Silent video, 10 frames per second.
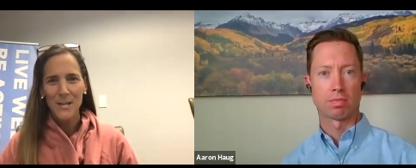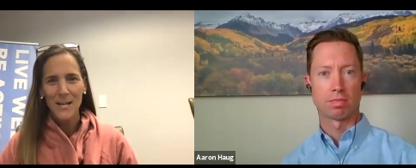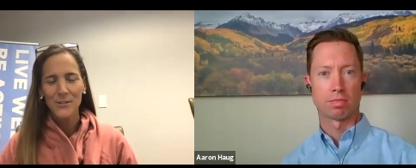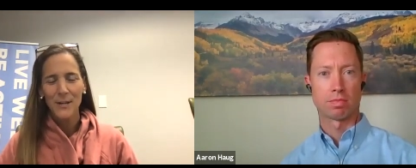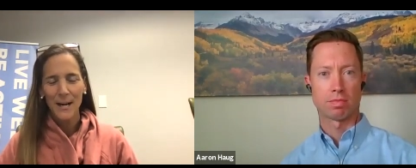
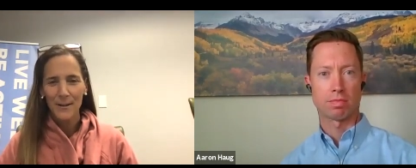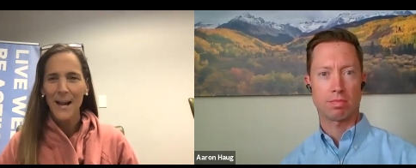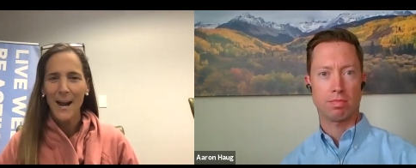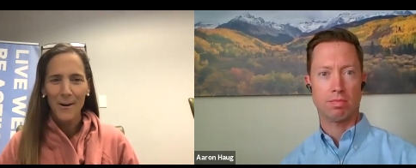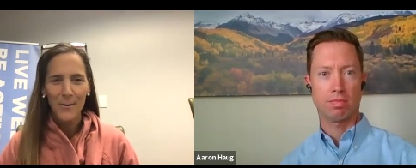Speaker 1: Dr. Aaron
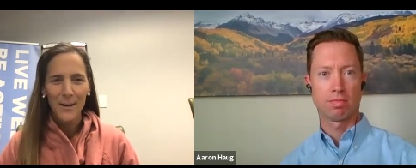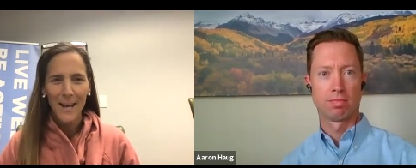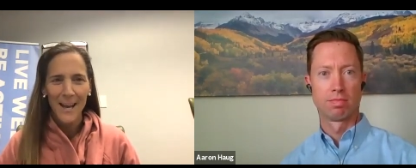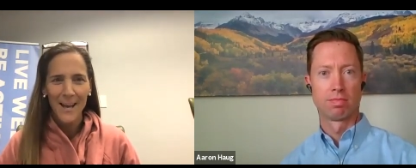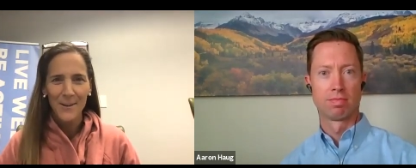Haug,
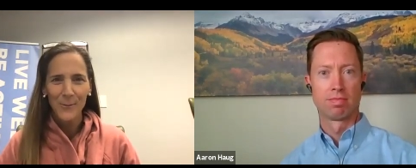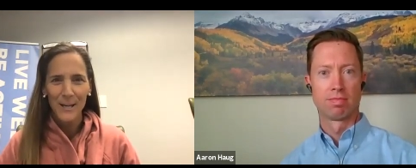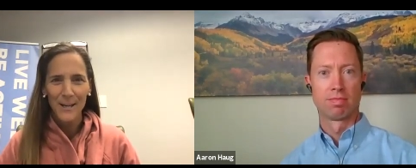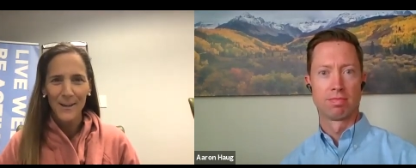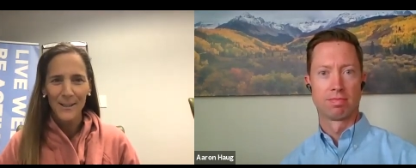and
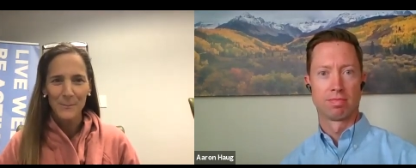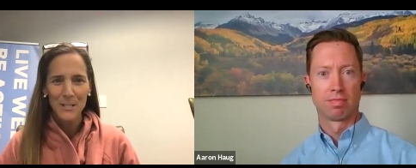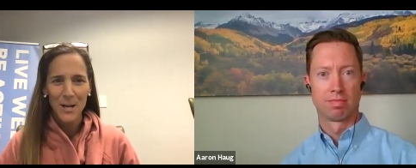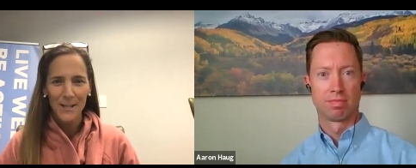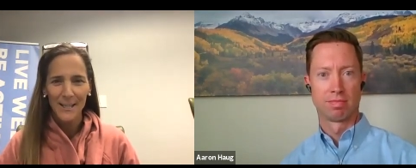we are going to be
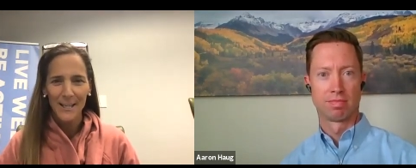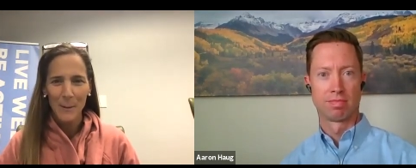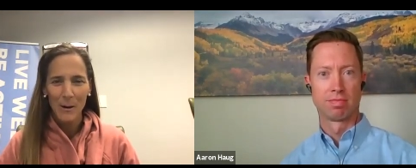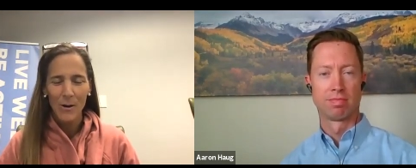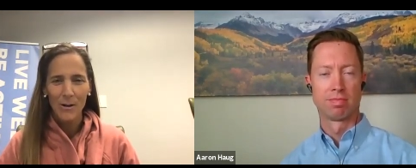talking
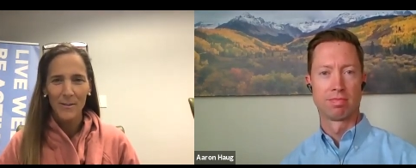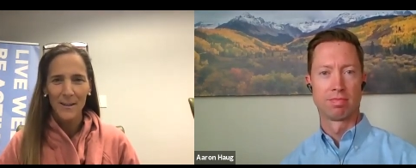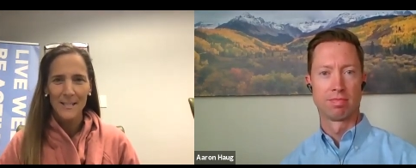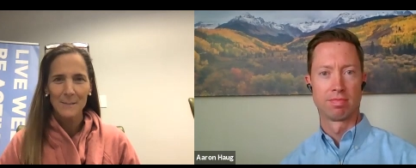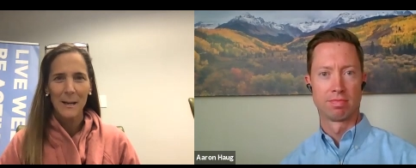about all
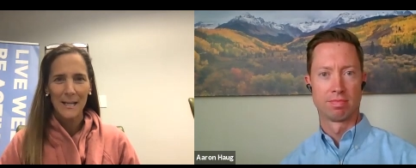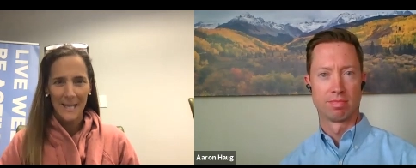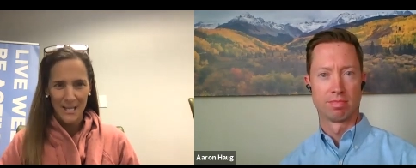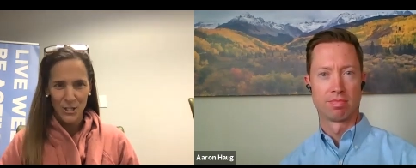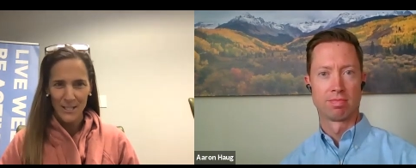things
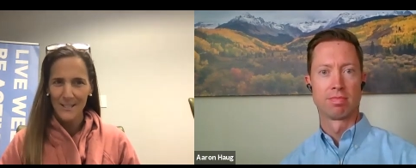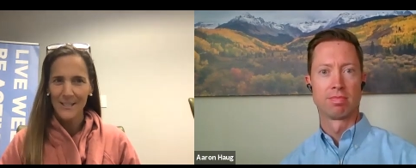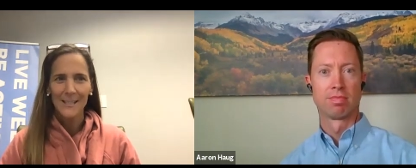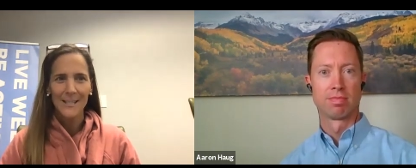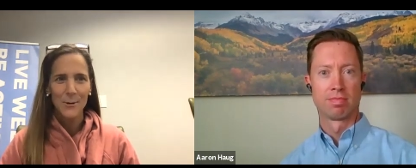medication.
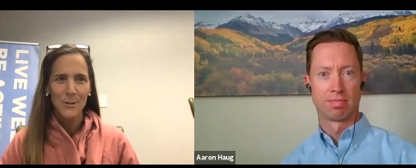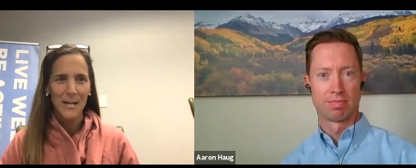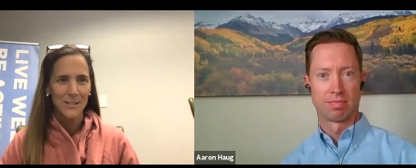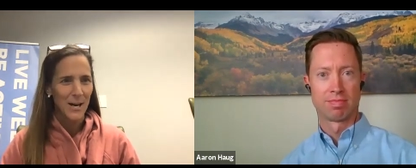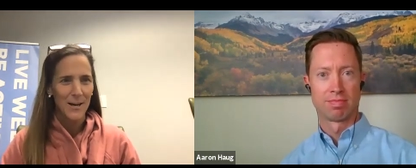Hello,
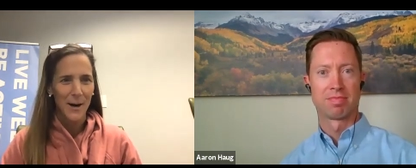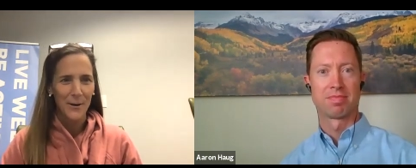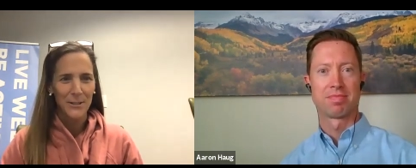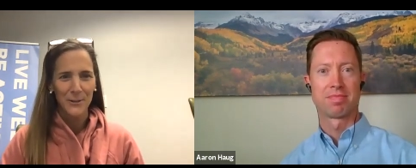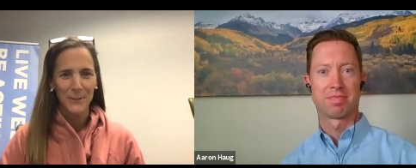Dr. Haug. How
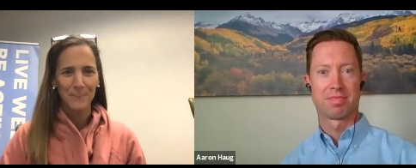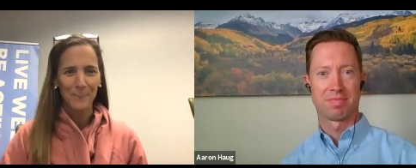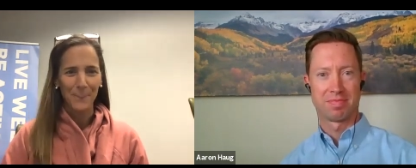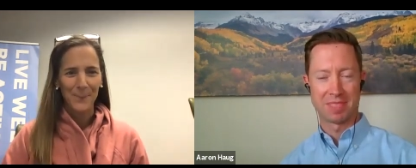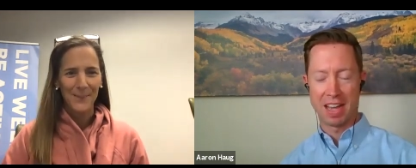are you doing?
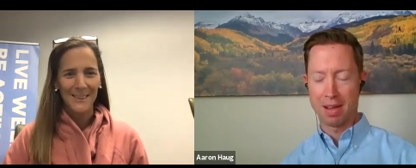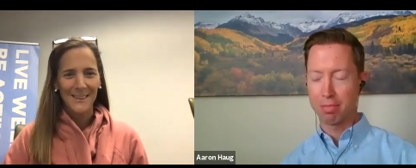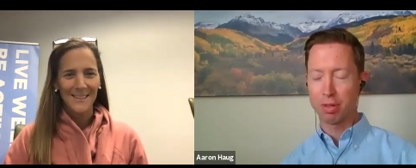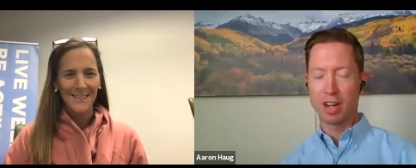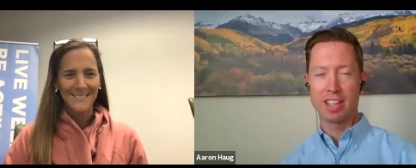
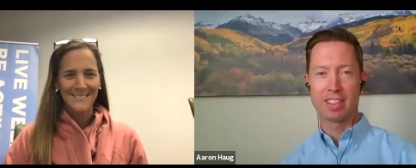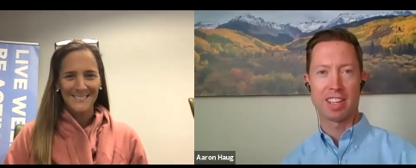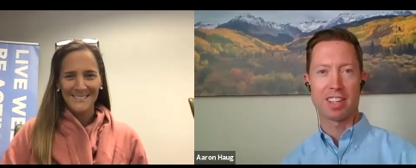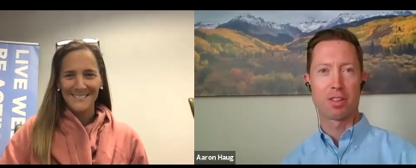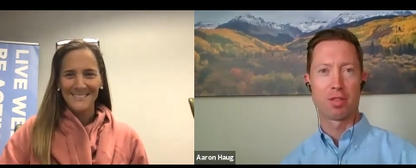
Speaker 2: I'm great.
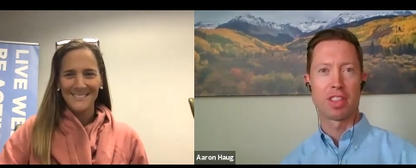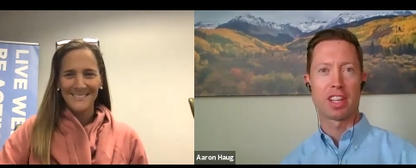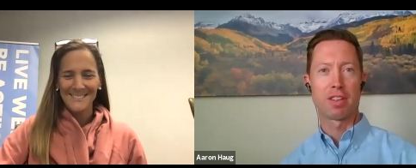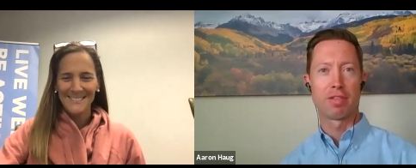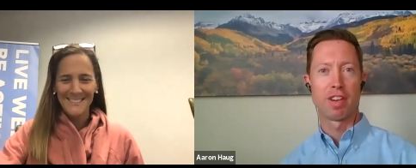Thank you.
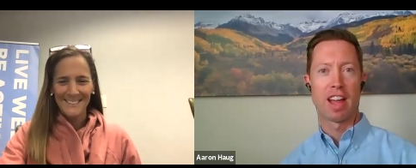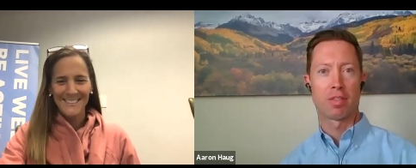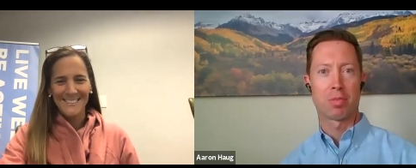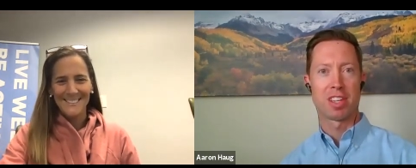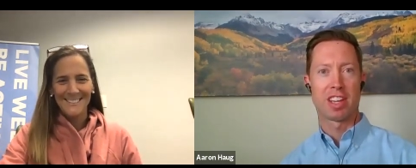Thank you for
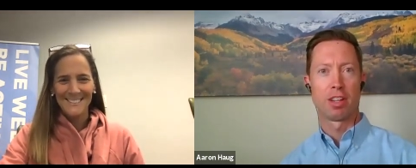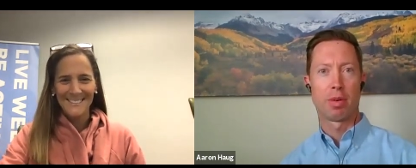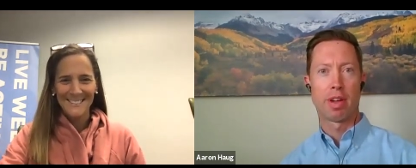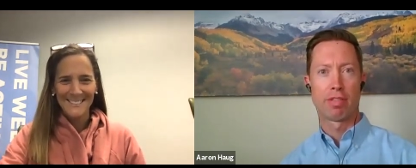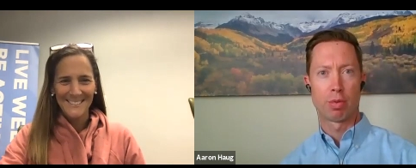having me.
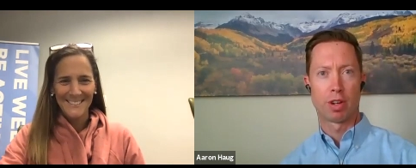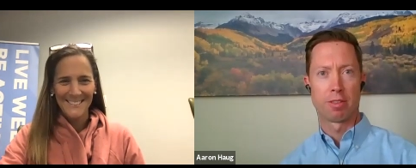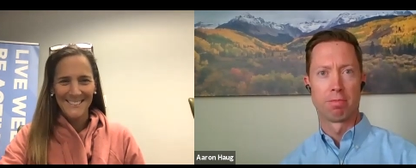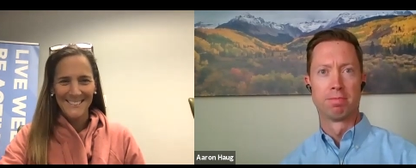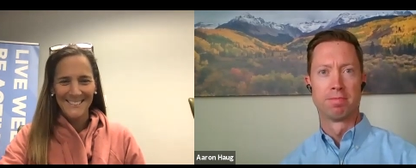Hello,
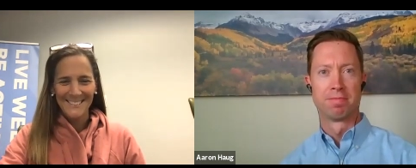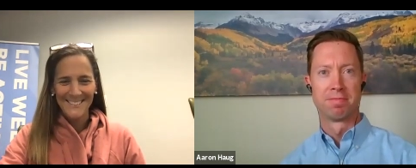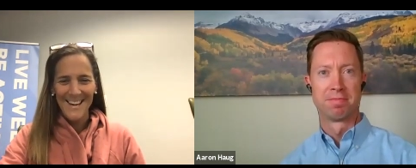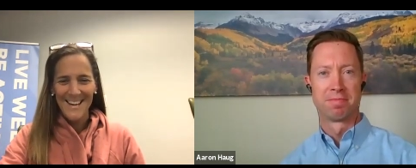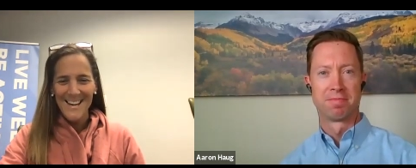everyone.
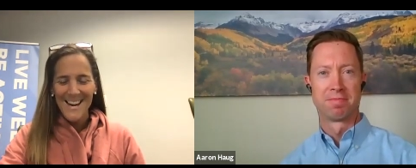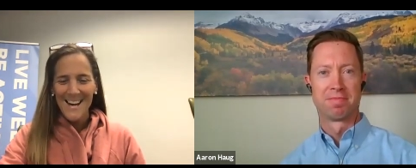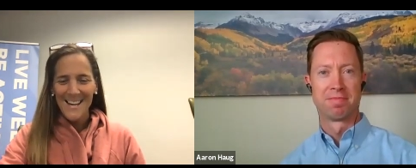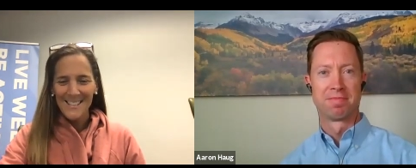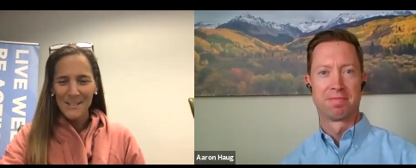
Speaker 1: Great.
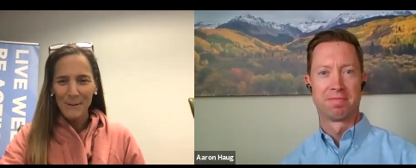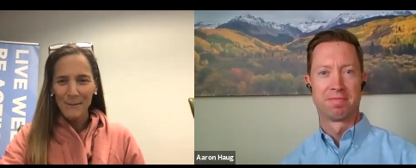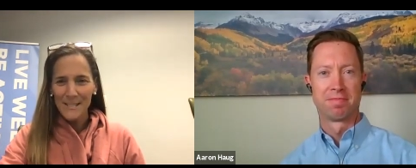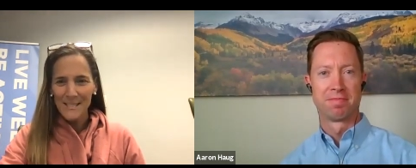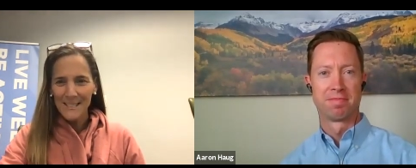Uh, so
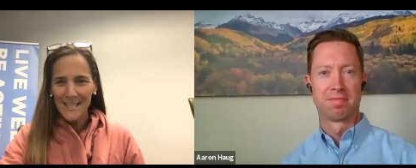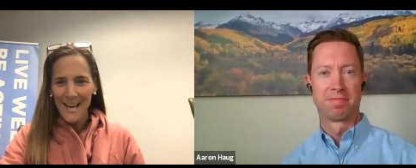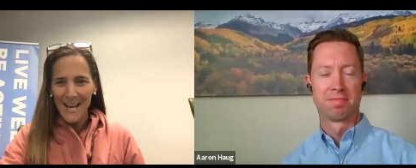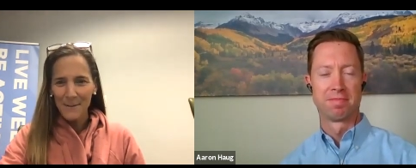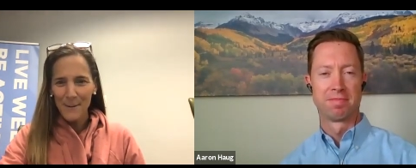we recently
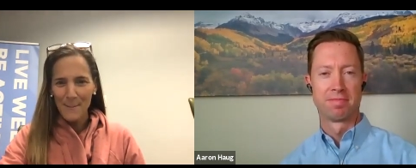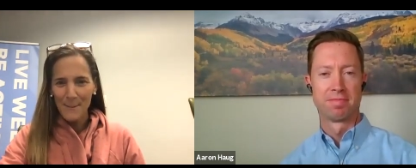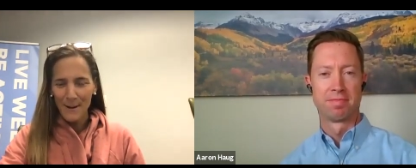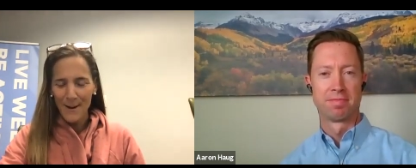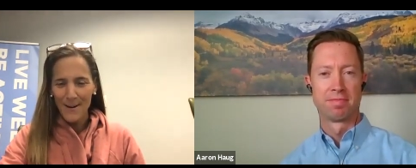had a
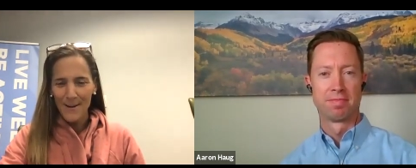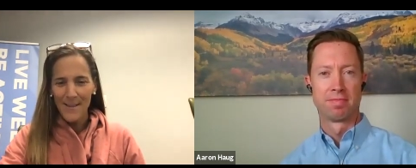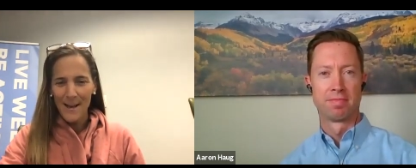webinar